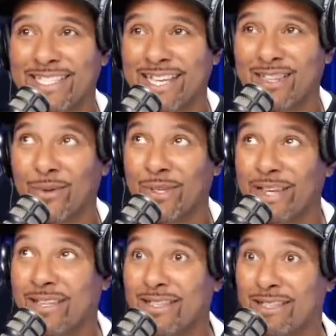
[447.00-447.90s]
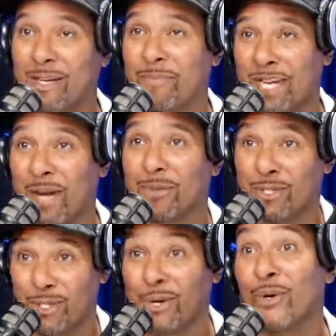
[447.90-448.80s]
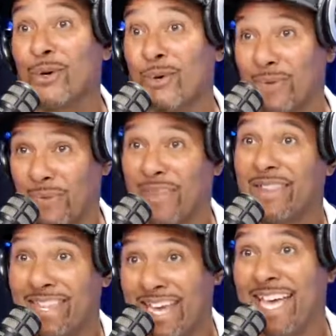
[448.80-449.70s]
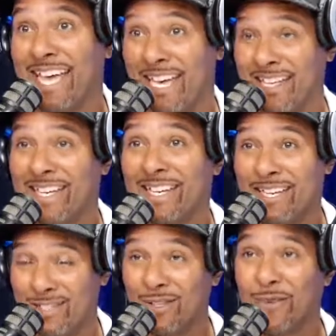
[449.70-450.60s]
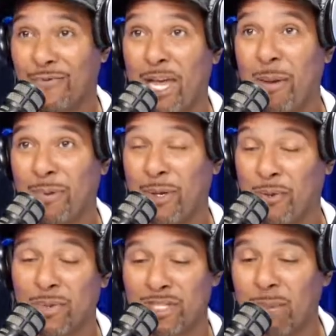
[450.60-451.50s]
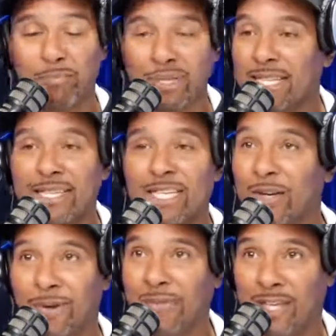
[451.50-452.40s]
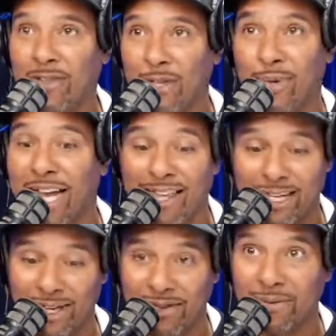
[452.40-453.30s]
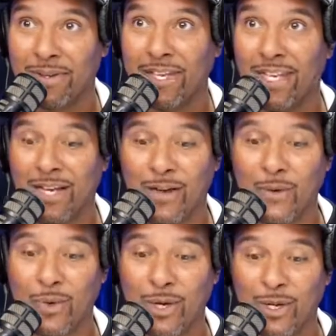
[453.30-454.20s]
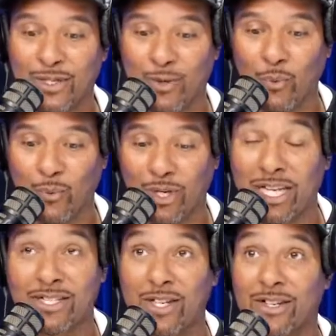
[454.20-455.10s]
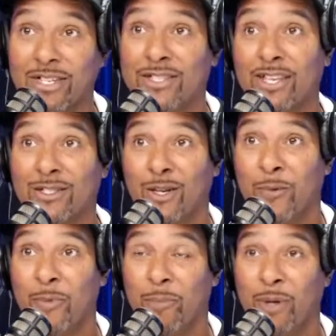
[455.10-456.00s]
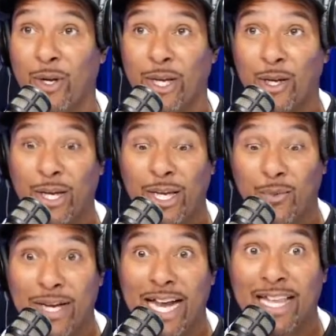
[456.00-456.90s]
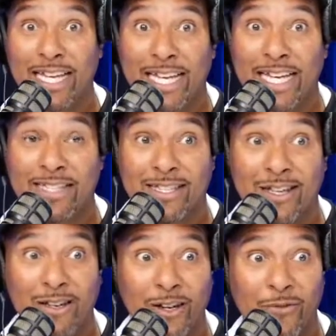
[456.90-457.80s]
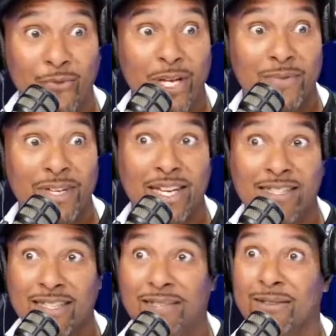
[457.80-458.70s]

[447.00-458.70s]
that the relationship that I was told that they had to the family was completely different than the reality of it. In other words, oh. considered a sister, but in, in reality, it's a, a friend of a cousin,